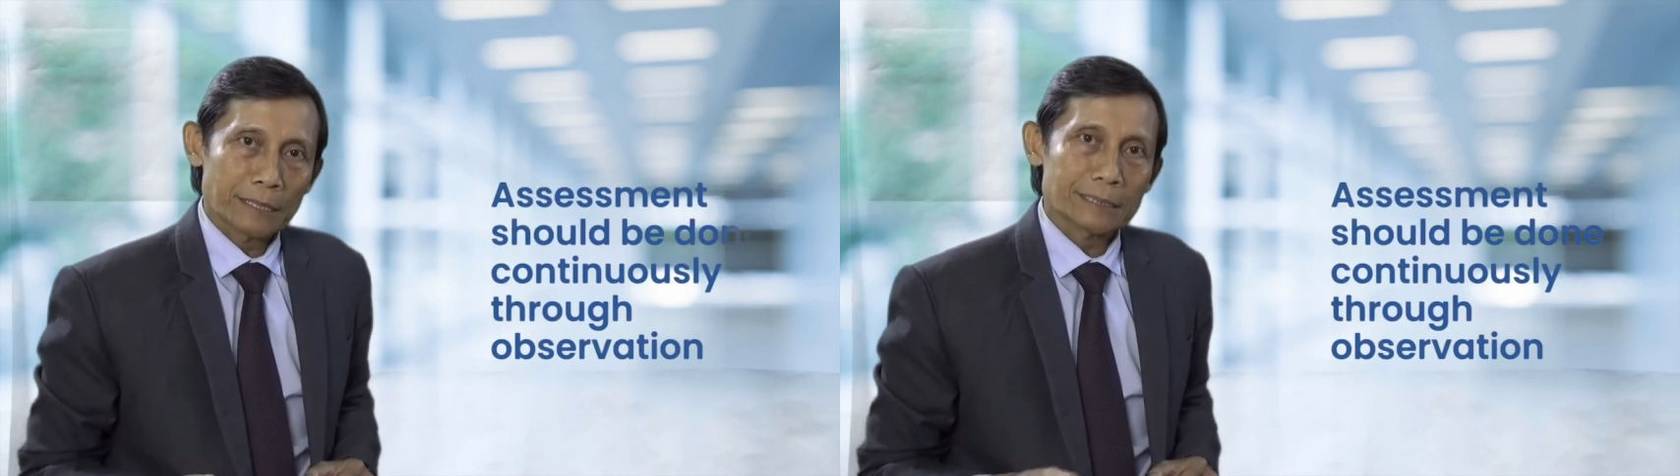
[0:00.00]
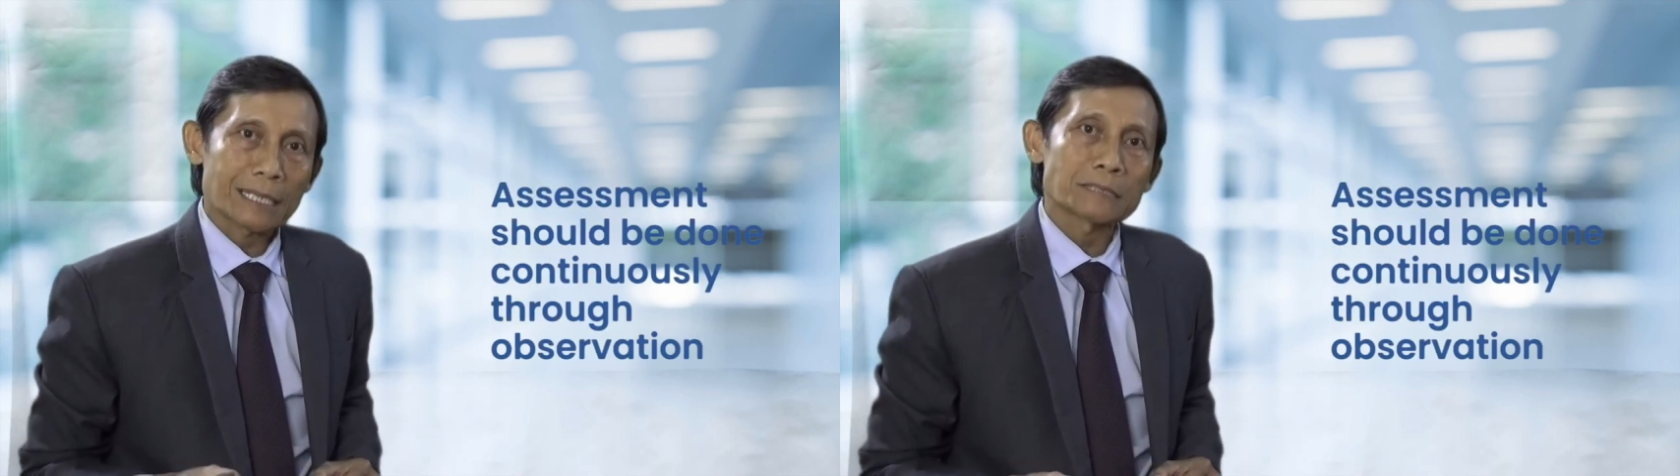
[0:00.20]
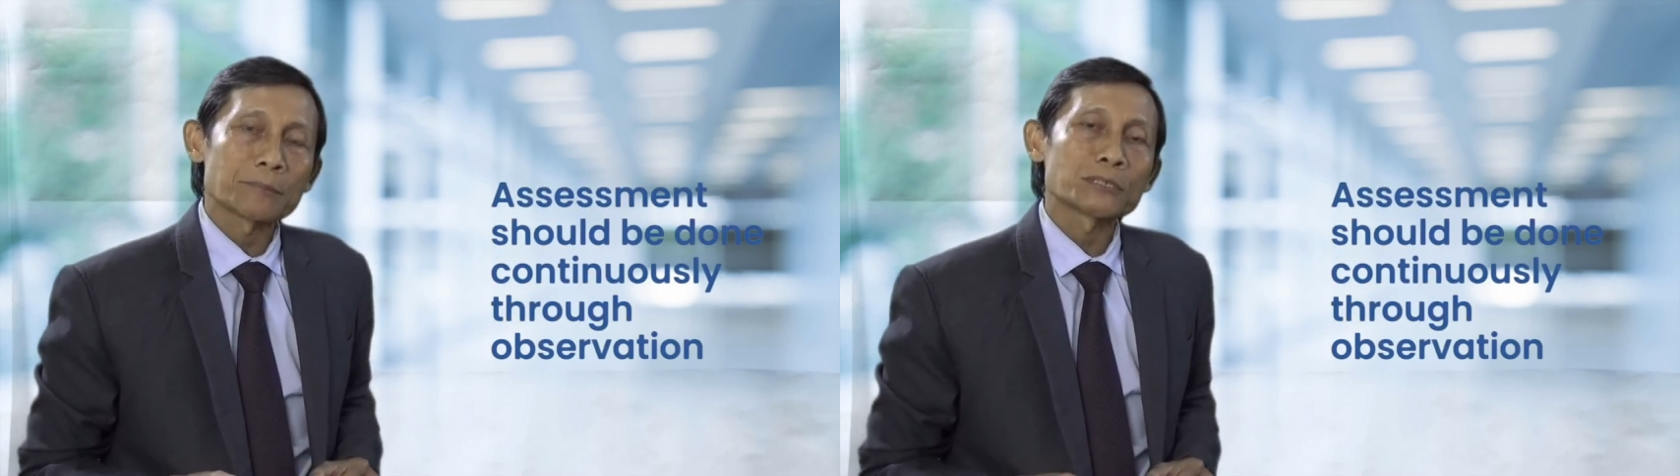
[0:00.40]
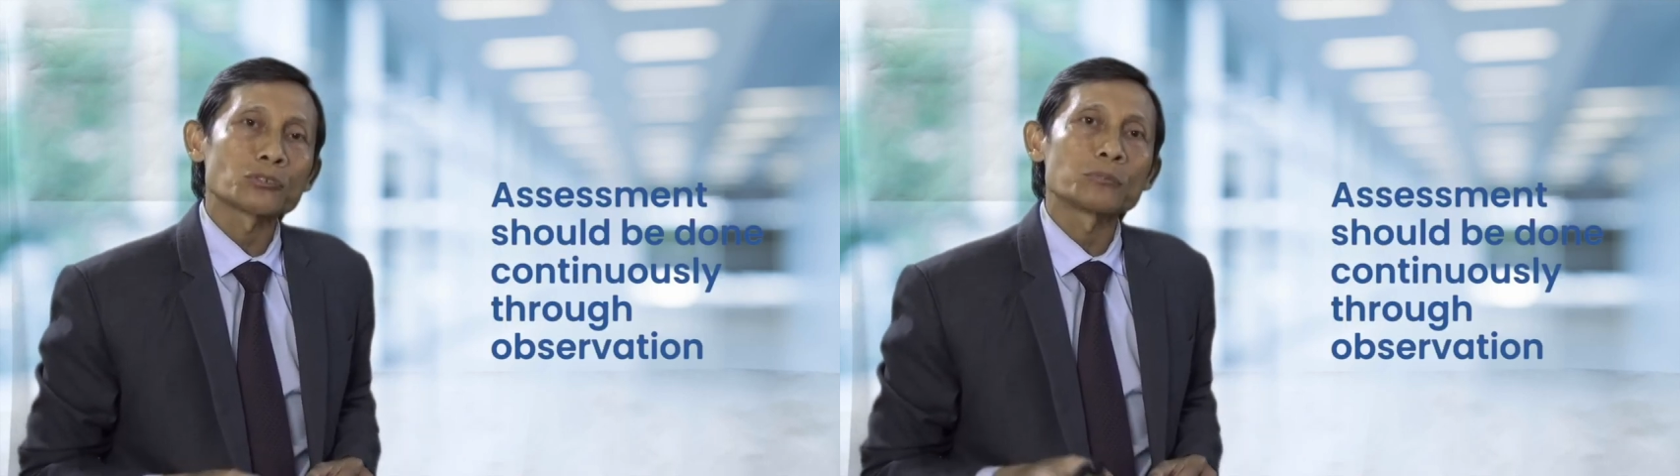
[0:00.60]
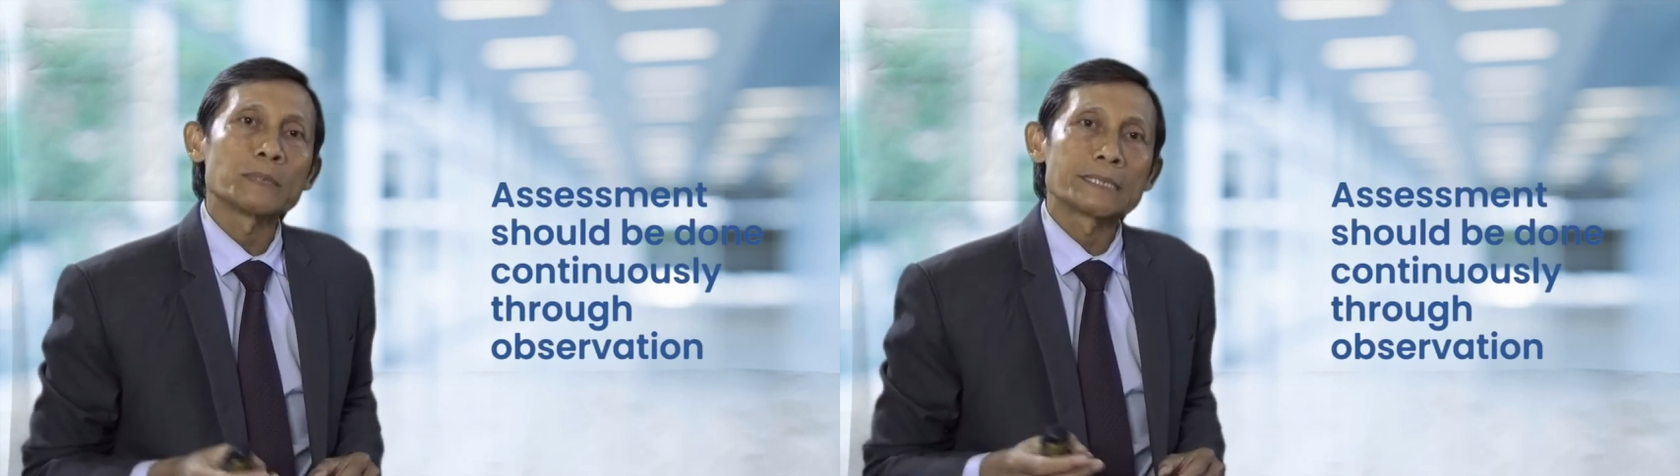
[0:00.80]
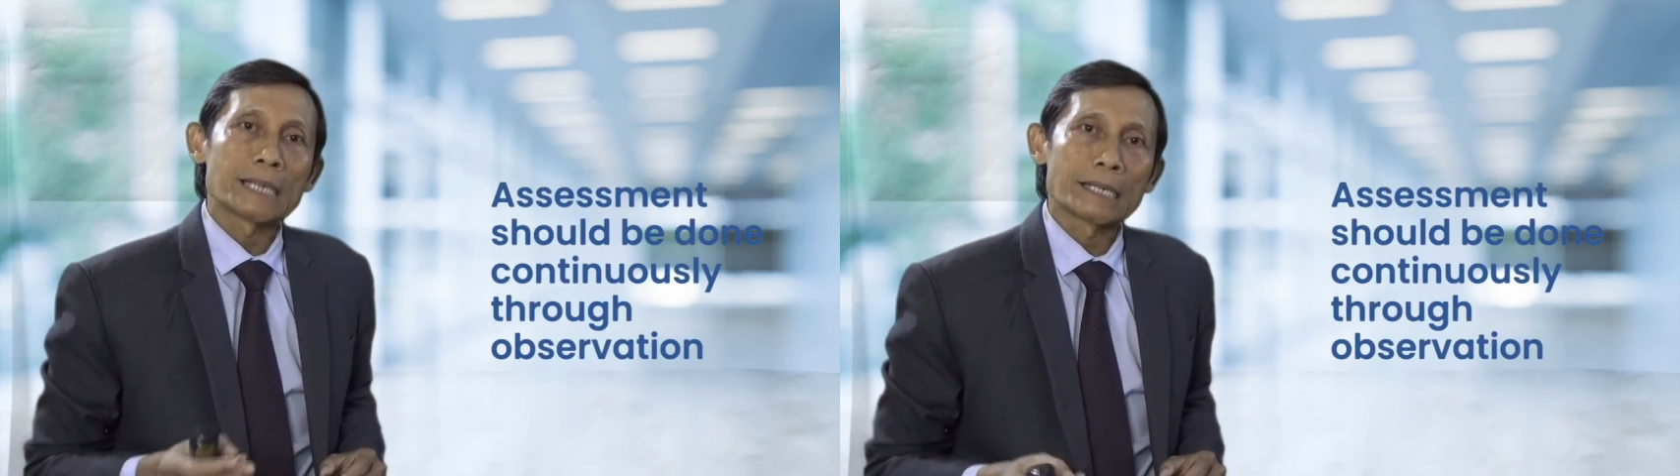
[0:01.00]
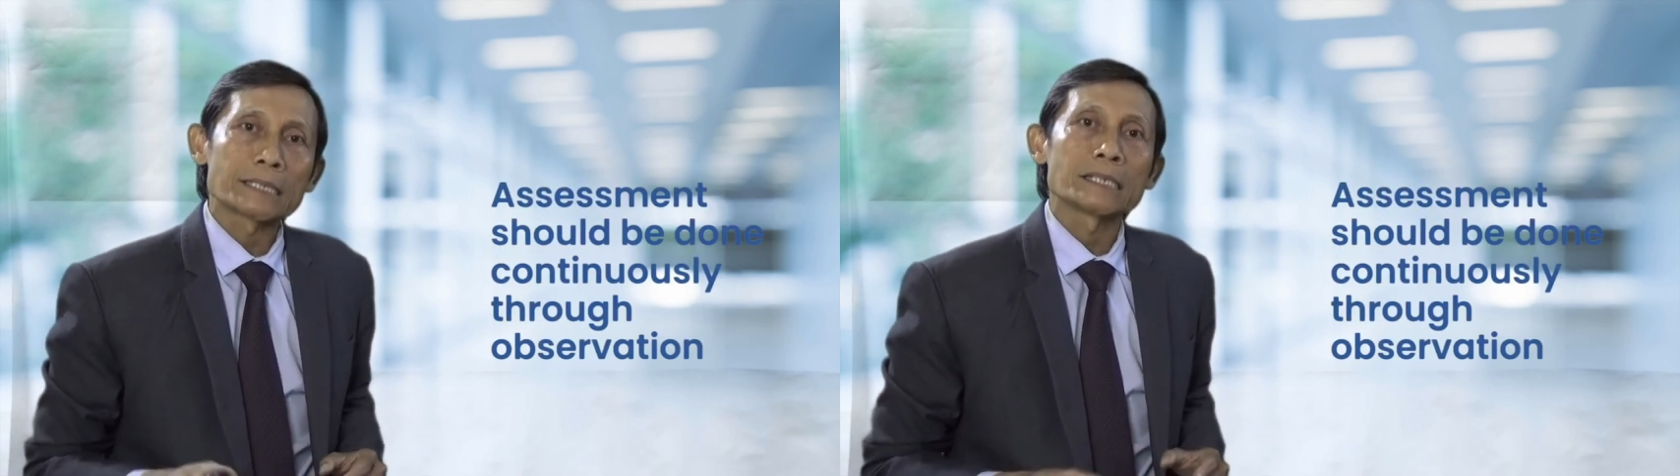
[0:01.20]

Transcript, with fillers: Assessment should be done